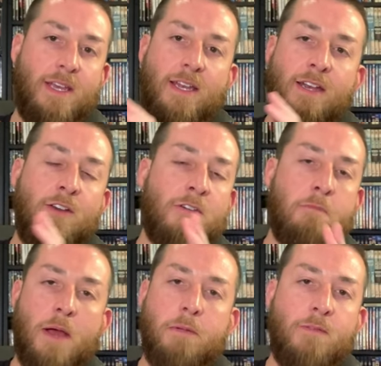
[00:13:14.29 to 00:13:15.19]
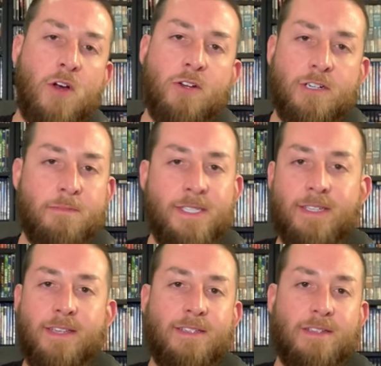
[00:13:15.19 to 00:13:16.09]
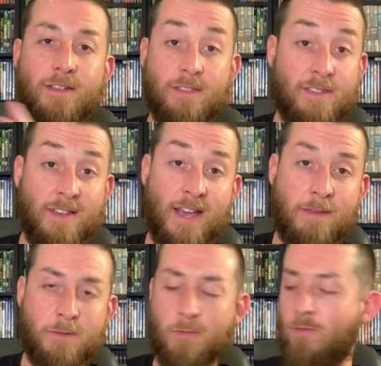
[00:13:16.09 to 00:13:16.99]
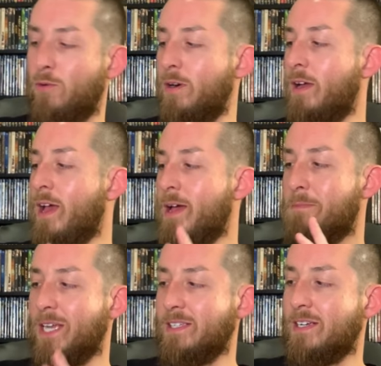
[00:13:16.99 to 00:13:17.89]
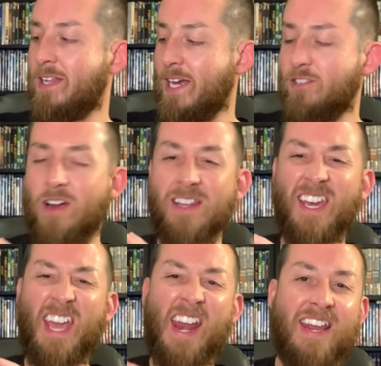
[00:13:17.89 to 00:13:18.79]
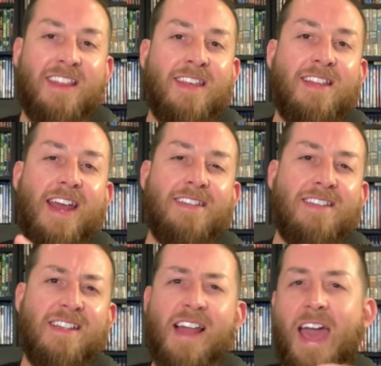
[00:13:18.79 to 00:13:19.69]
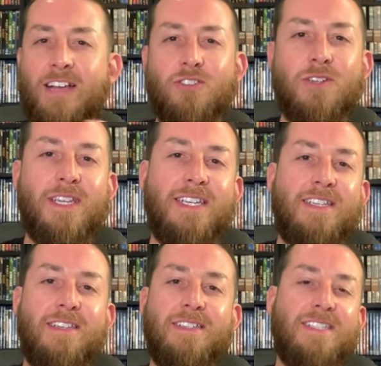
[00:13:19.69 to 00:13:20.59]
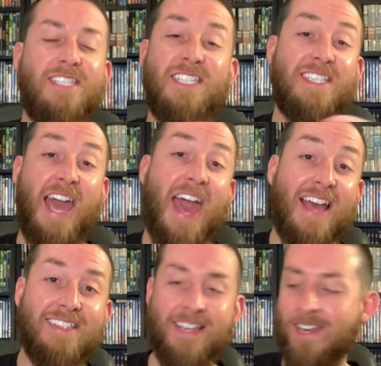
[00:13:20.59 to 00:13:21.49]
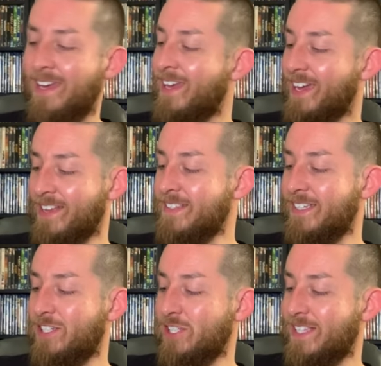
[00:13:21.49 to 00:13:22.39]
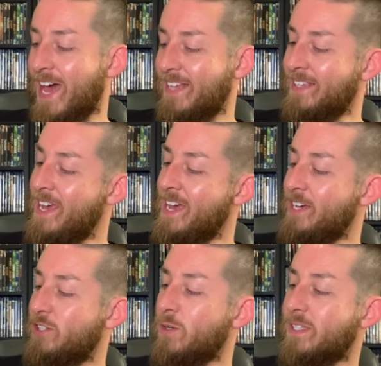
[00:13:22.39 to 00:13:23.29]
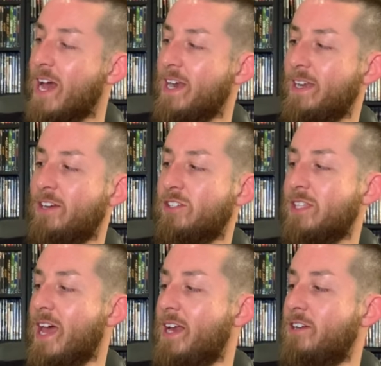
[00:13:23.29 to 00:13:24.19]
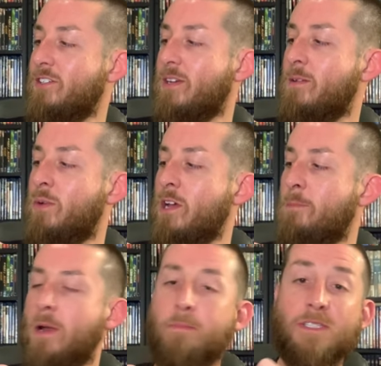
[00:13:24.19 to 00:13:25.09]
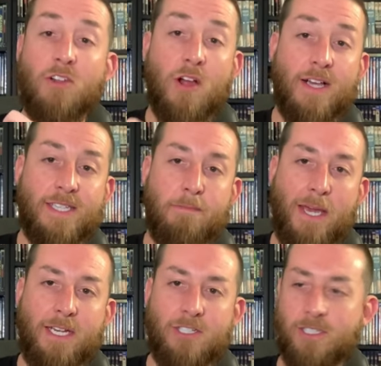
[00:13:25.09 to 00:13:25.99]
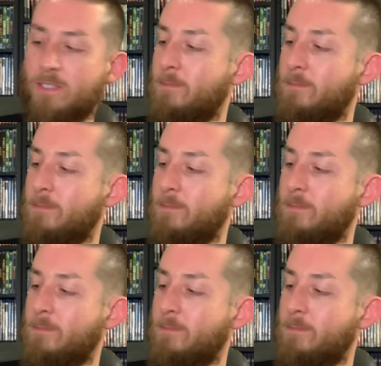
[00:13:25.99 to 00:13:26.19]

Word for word: And I know you probably have all heard me say this dozens of times before, but as a collector, I like anything that has a little extra like shazazz in it. And this is shazazz. So it's got in here sliders, and when you open up, it's glossy pages.